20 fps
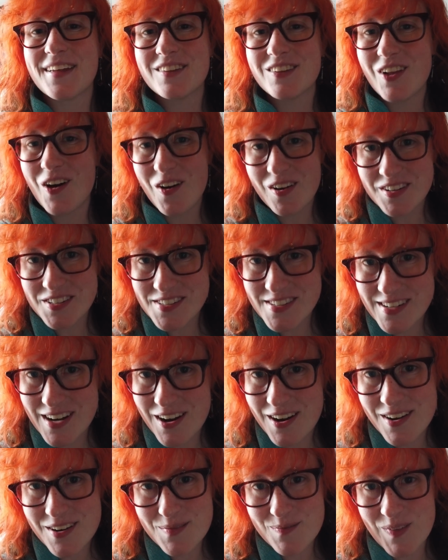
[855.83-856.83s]
they lost
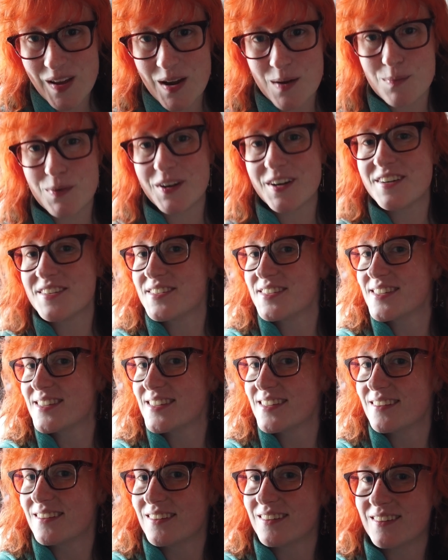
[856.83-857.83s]
our papers.
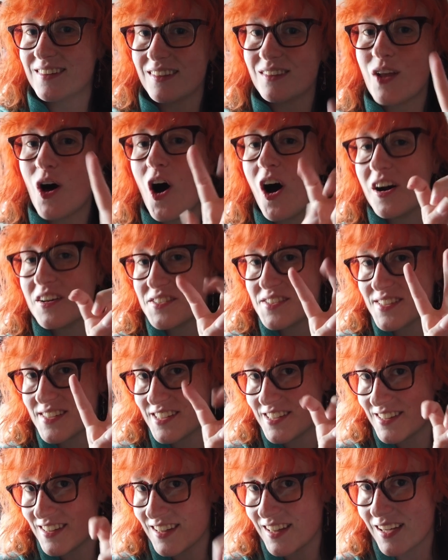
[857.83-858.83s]
Lost.
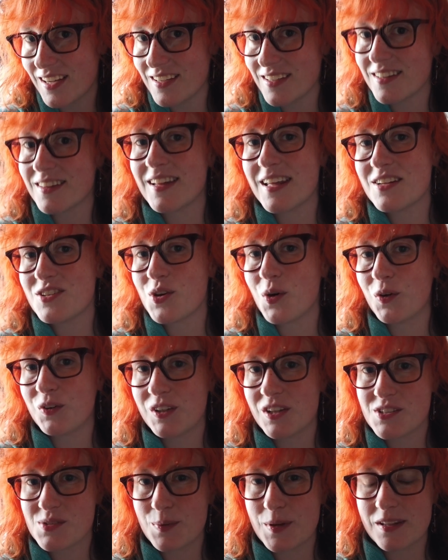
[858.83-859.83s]
They they told
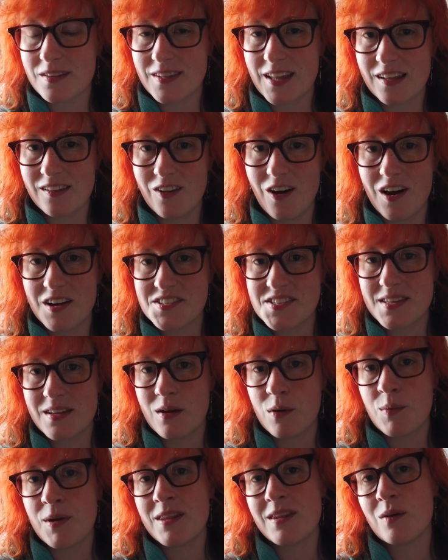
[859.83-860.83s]
us we they lost
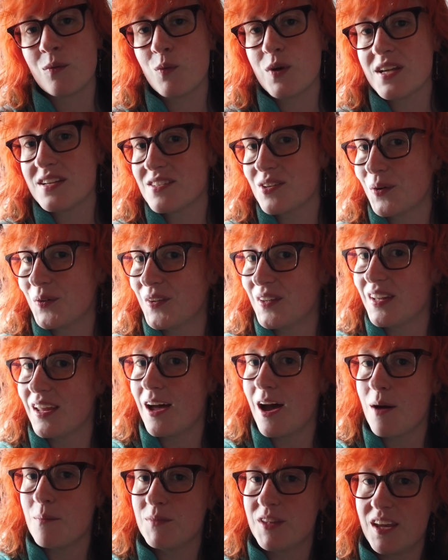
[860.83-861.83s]
them, and then we told
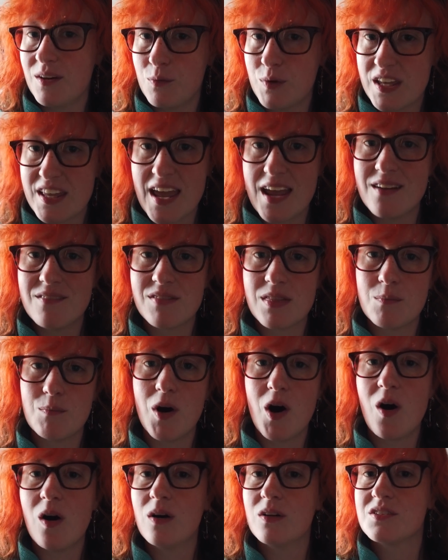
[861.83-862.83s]
them that we gave them
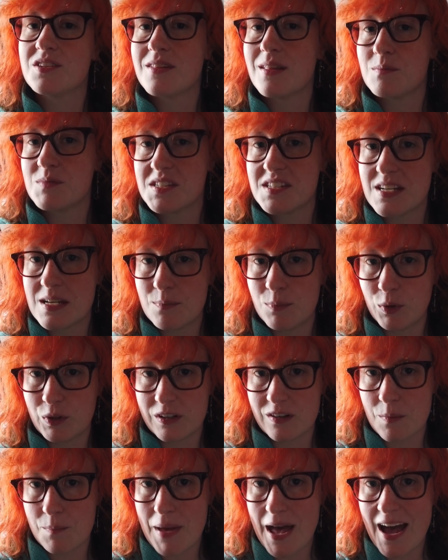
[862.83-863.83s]
all to them stapled
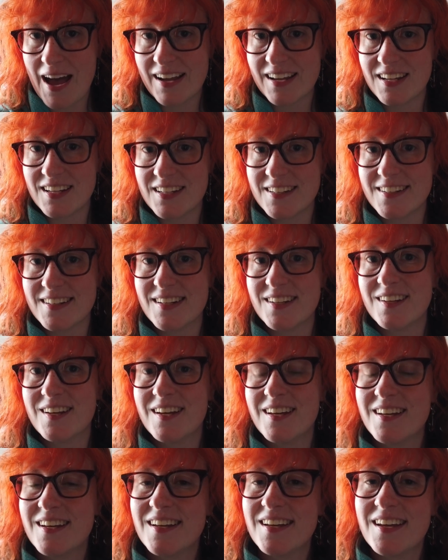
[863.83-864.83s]
in a packet,
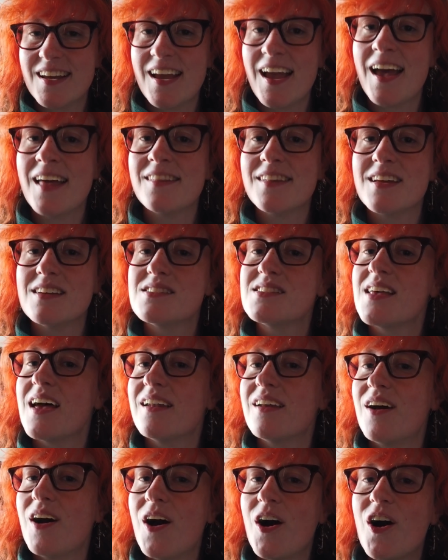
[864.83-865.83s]
and they
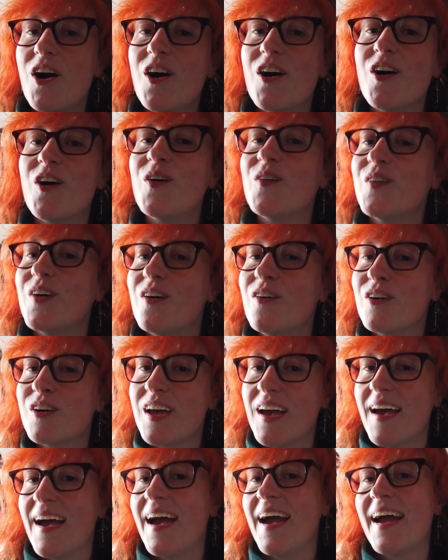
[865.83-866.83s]
said, "Oh,
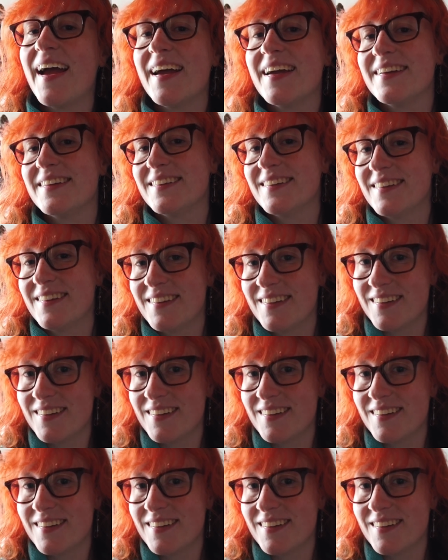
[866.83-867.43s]
okay."